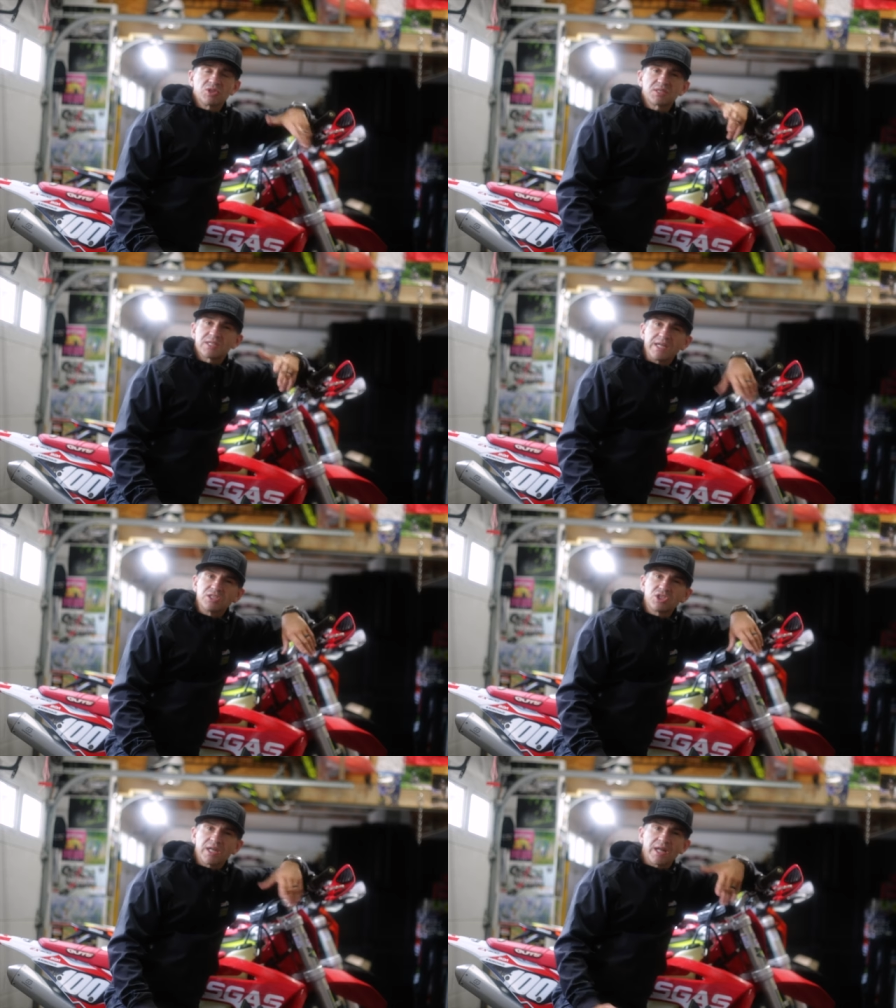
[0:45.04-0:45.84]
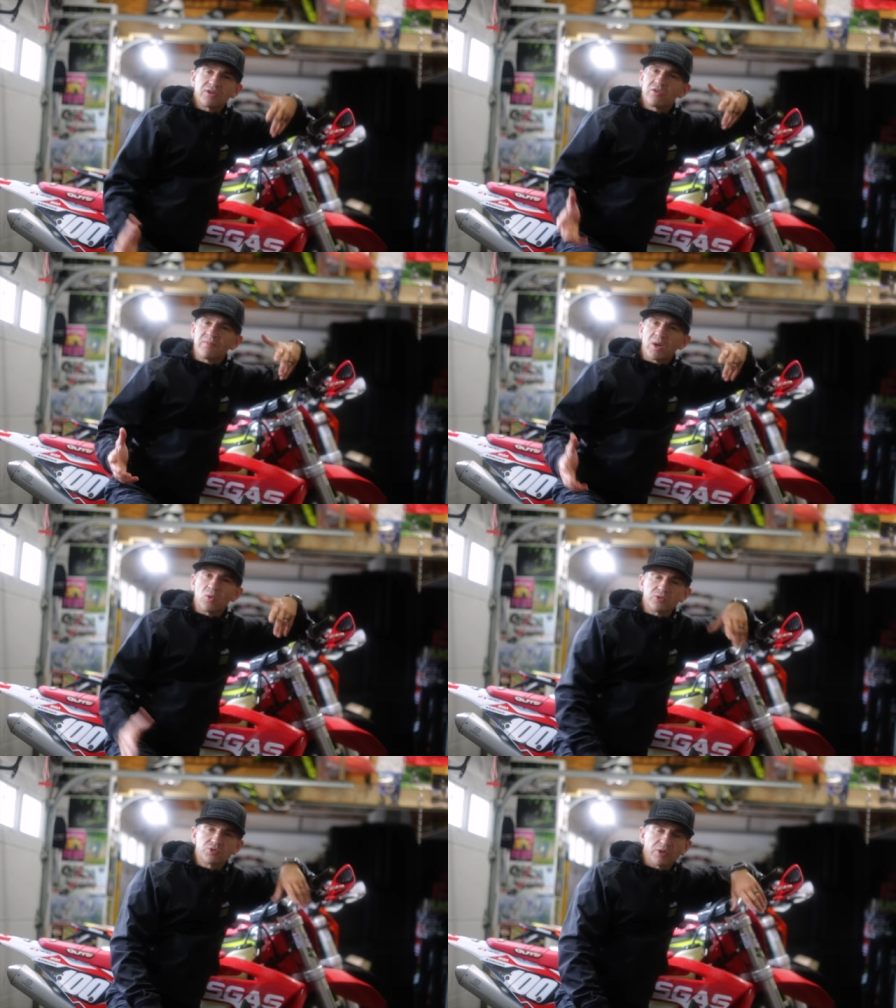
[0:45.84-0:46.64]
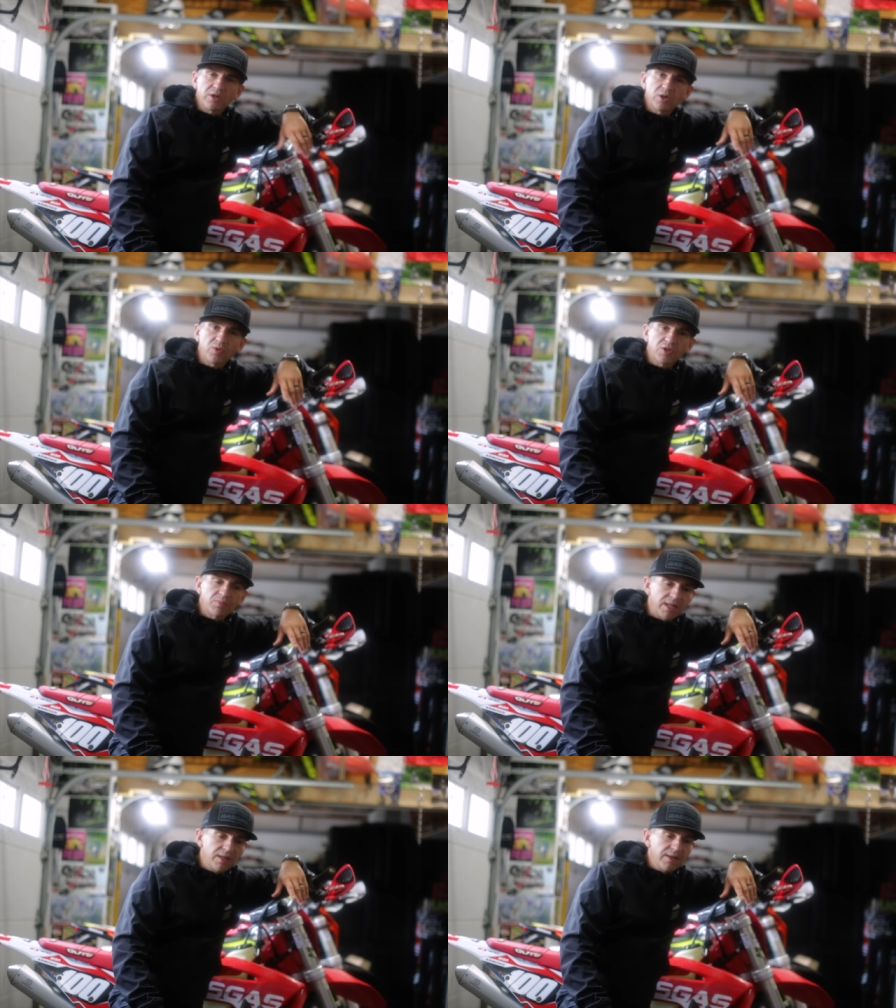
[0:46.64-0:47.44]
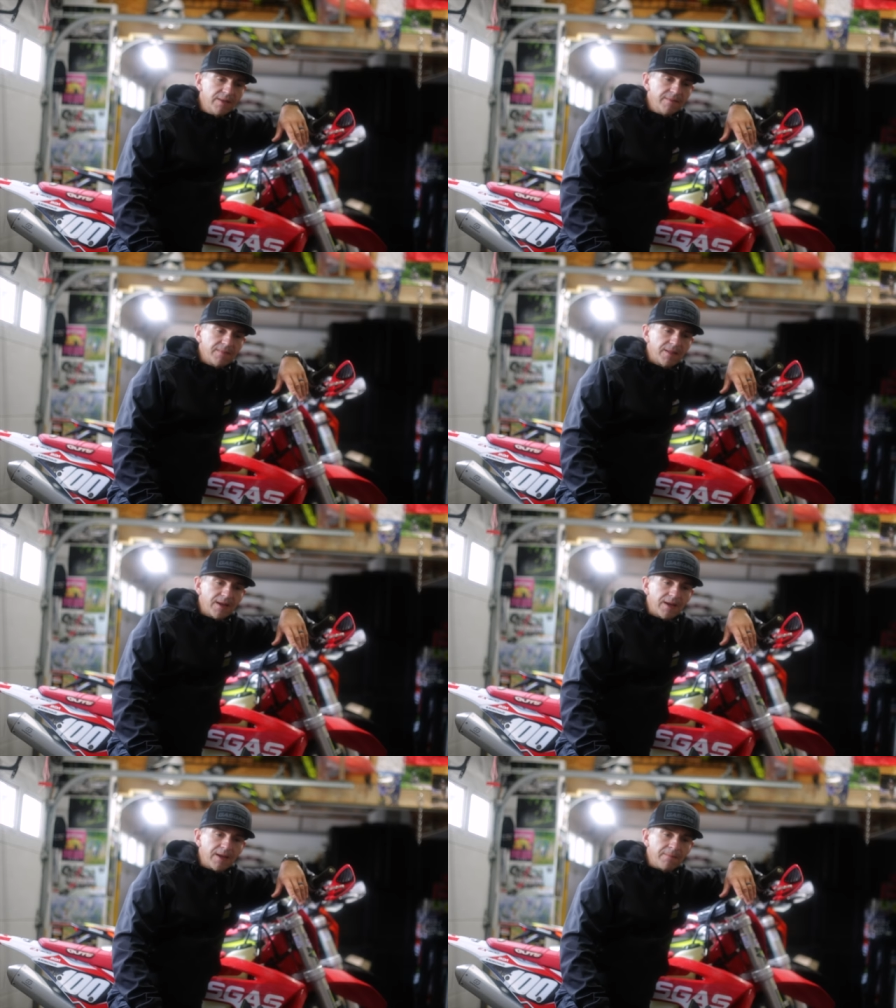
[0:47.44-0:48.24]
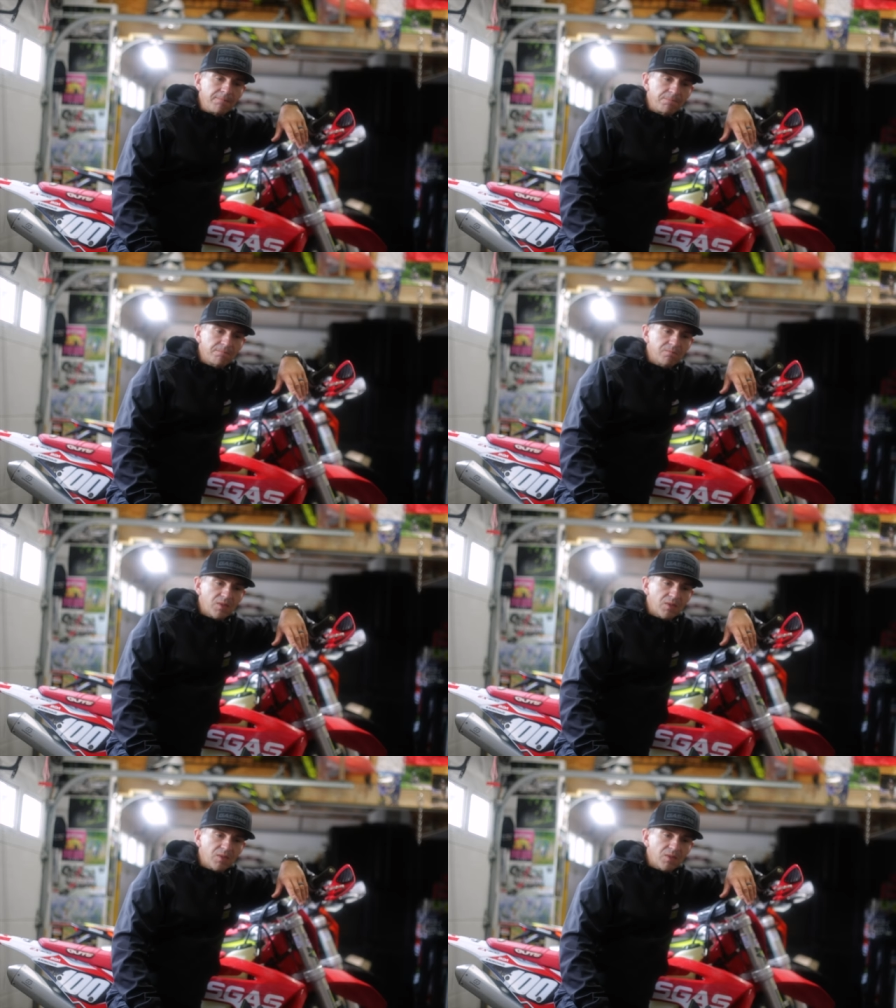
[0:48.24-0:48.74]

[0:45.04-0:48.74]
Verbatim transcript: just staging and I don't have my whole trailer with me, um,